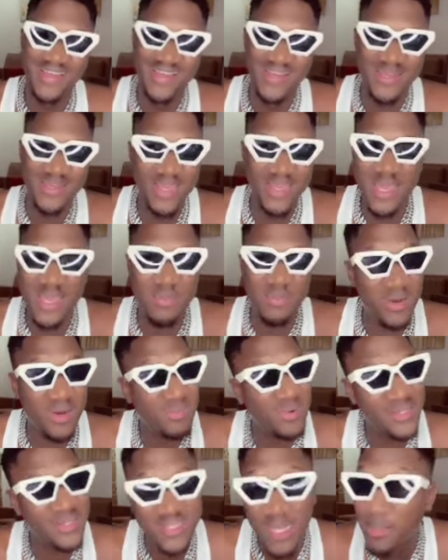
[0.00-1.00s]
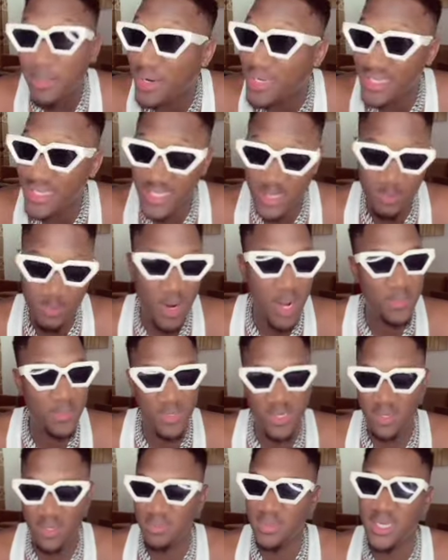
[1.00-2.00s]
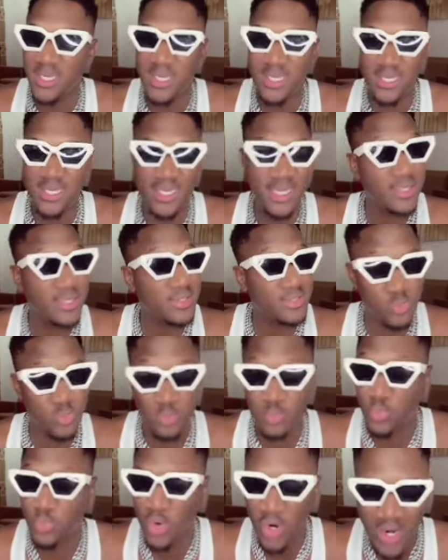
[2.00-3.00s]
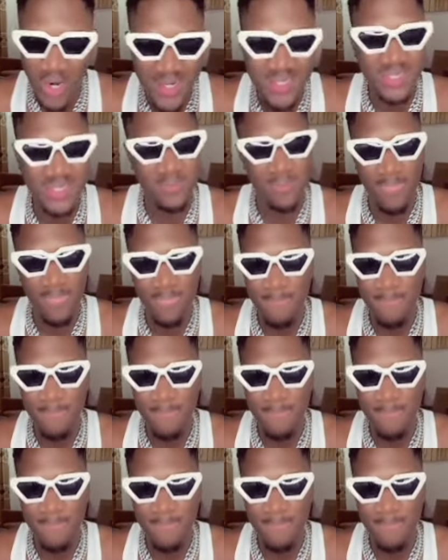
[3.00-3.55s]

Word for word: yeah, but, but Sambadi is popular, man. Like, what?